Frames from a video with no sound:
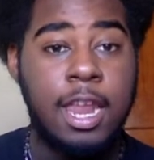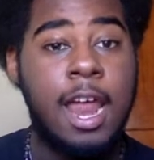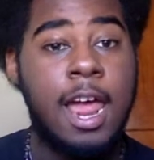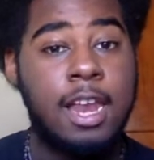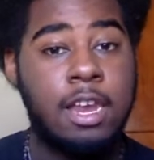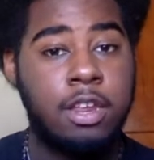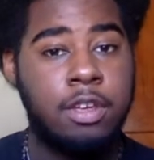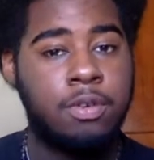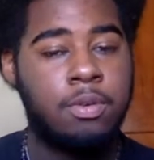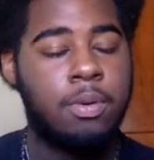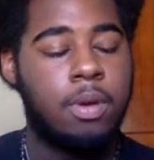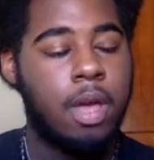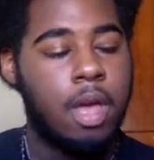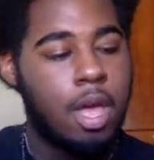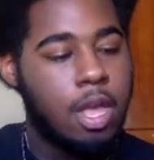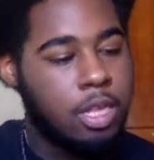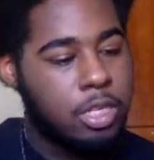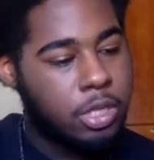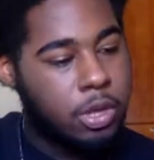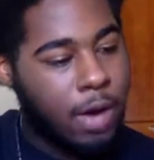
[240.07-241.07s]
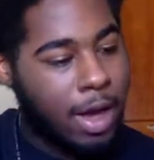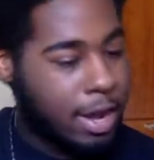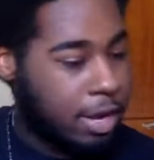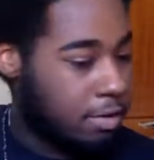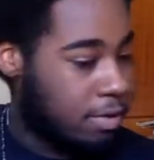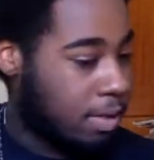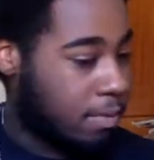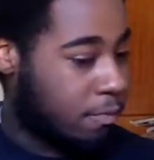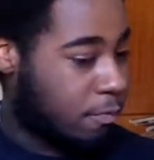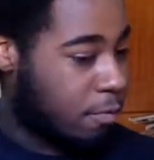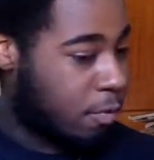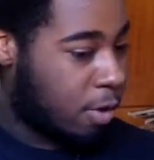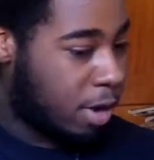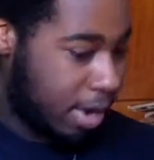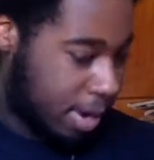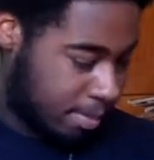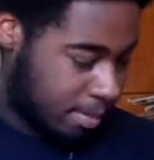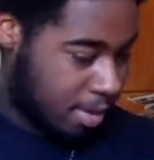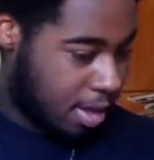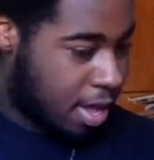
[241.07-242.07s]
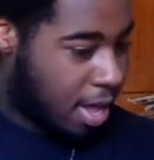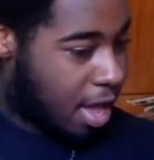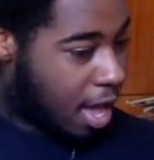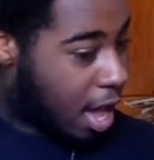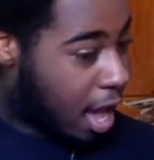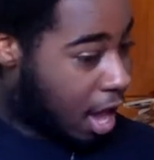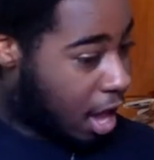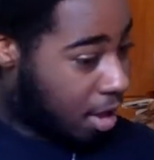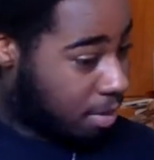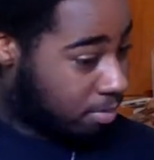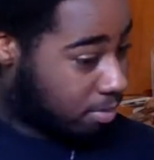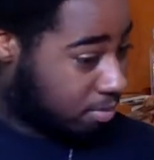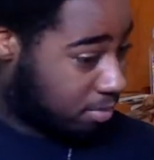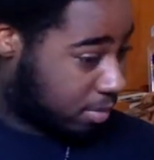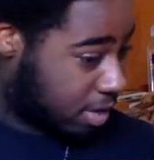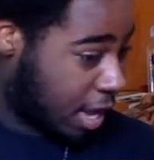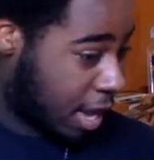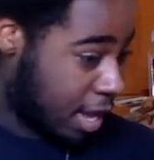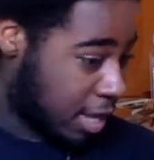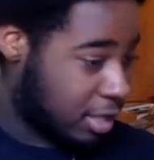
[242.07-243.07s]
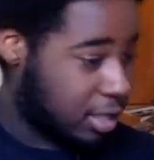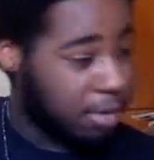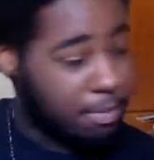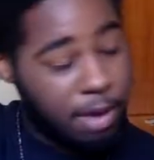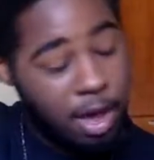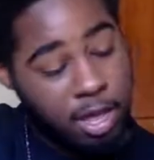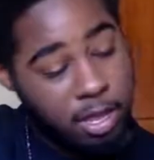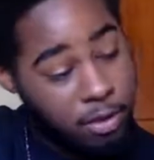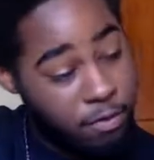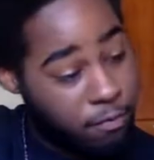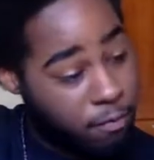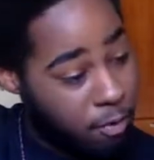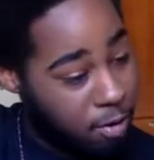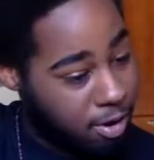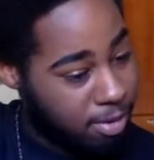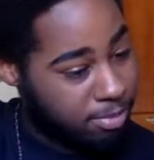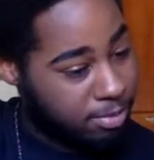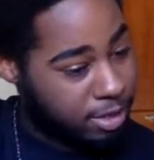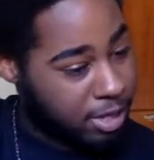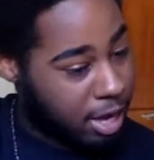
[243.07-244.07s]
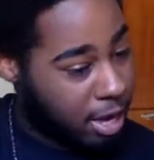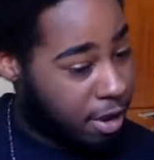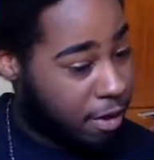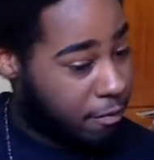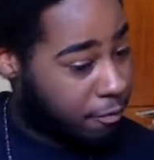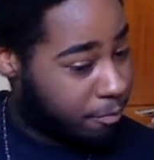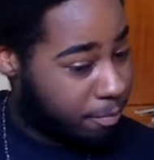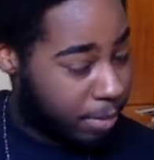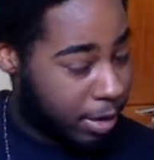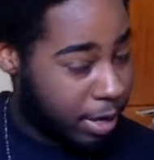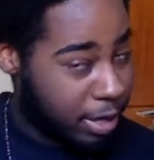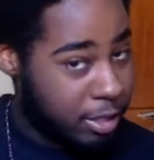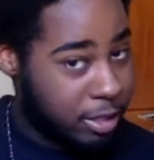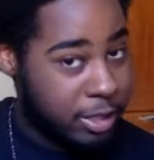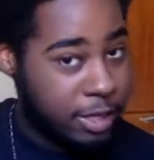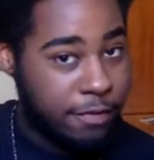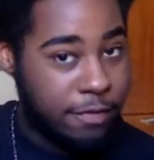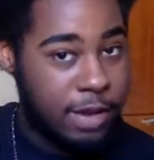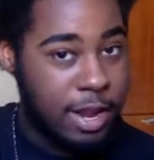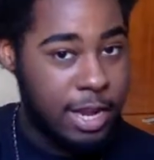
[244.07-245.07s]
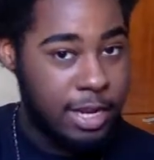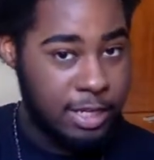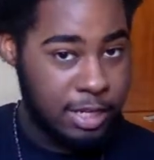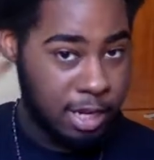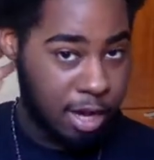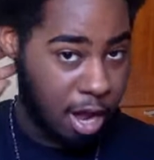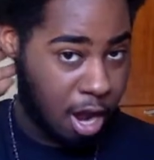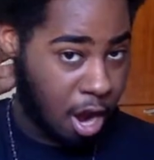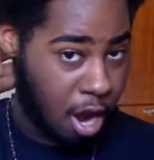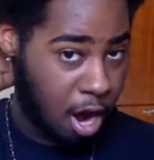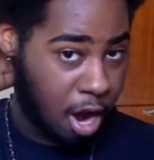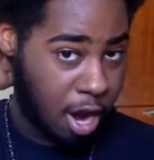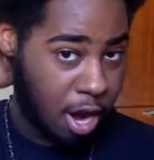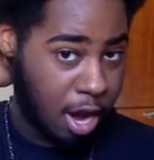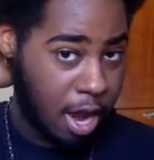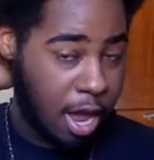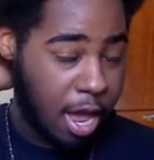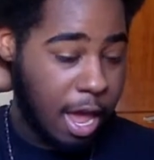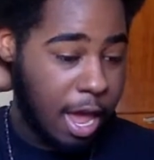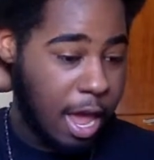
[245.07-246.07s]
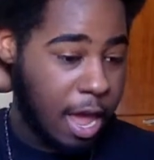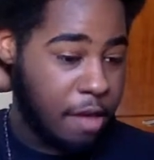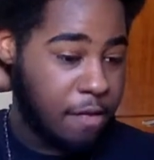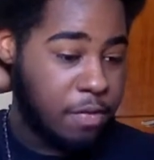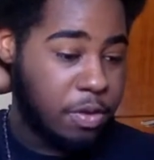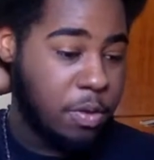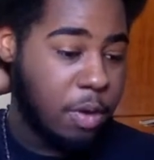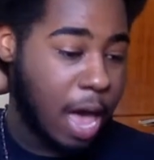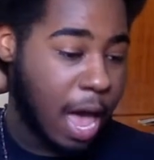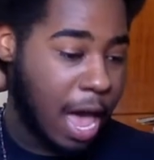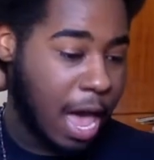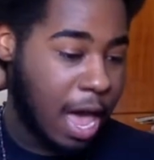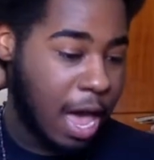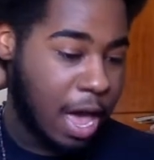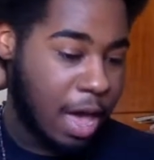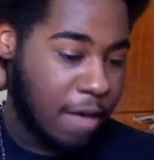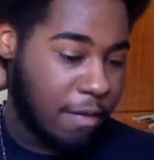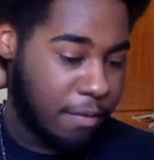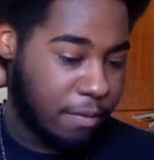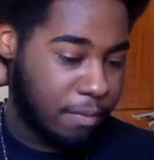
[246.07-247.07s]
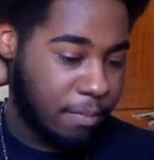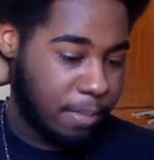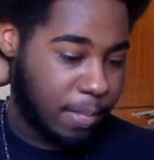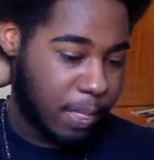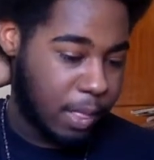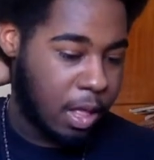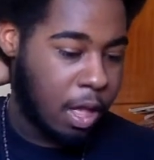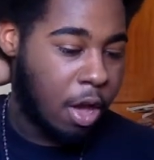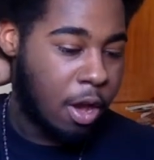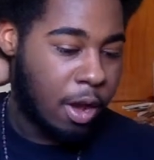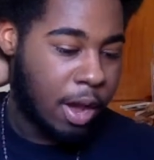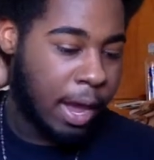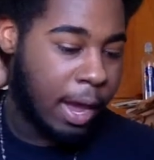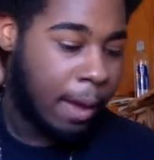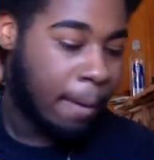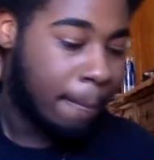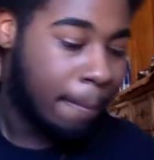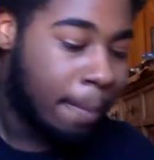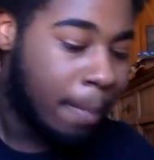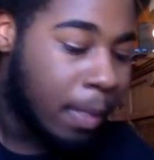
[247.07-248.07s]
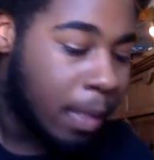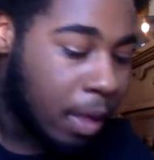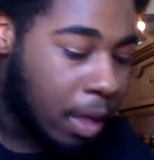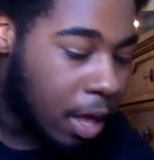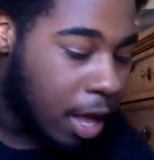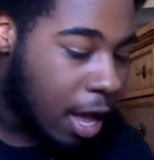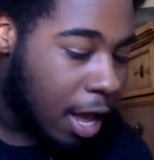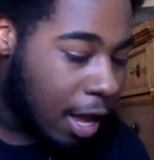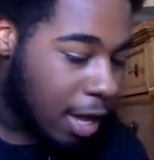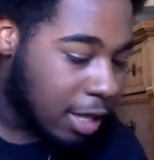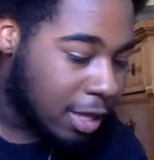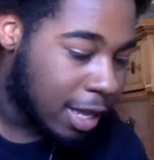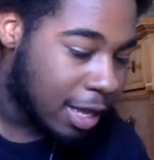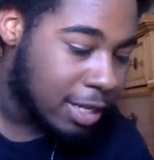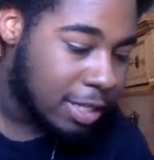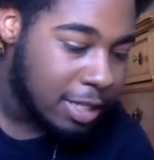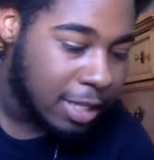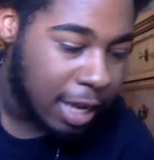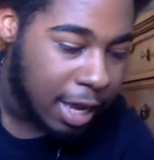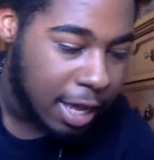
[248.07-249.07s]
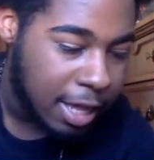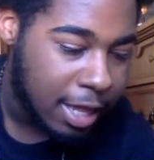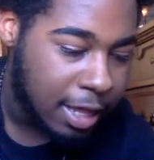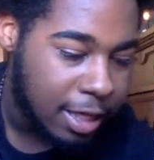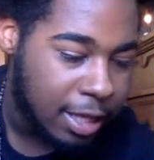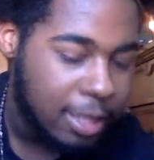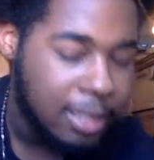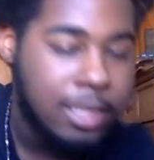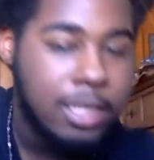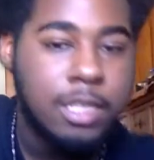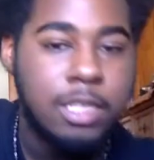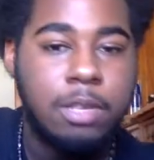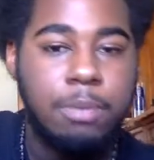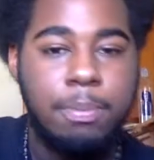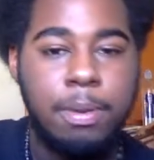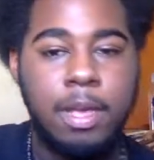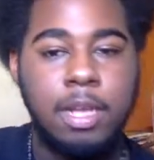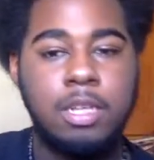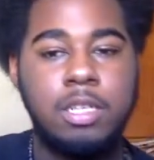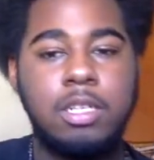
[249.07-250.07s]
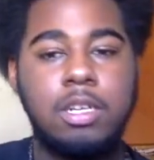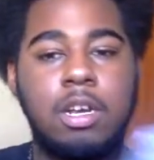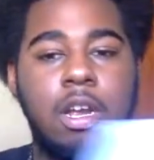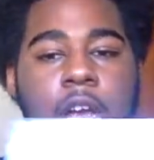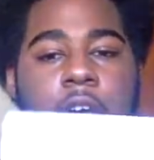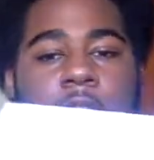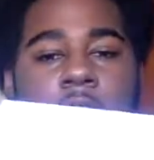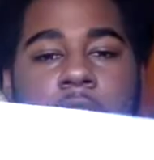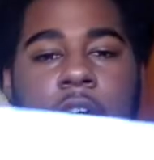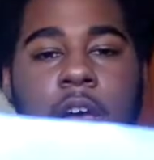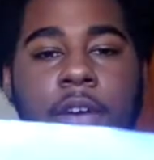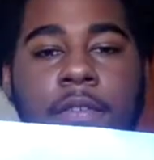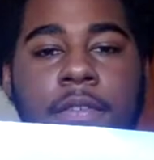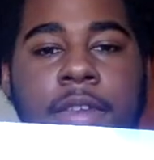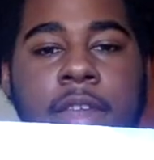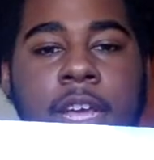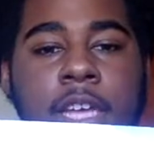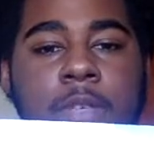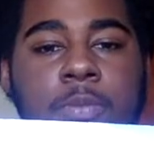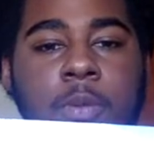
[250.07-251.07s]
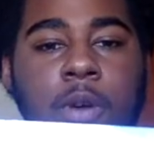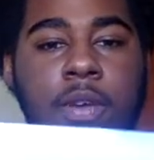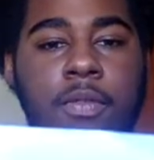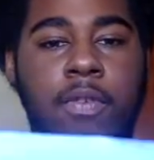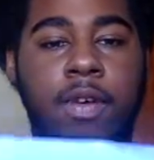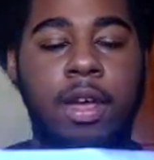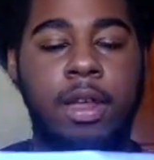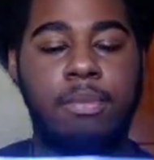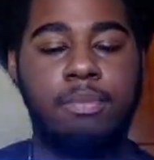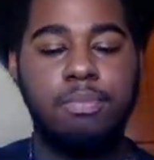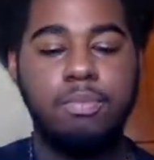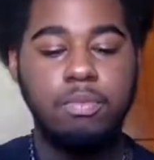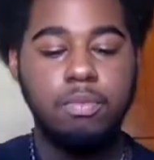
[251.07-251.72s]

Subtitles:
that I do. So I do them for him. And some other forms of picture divination are, if you have, okay, let's say that this is a picture of an ex-boyfriend,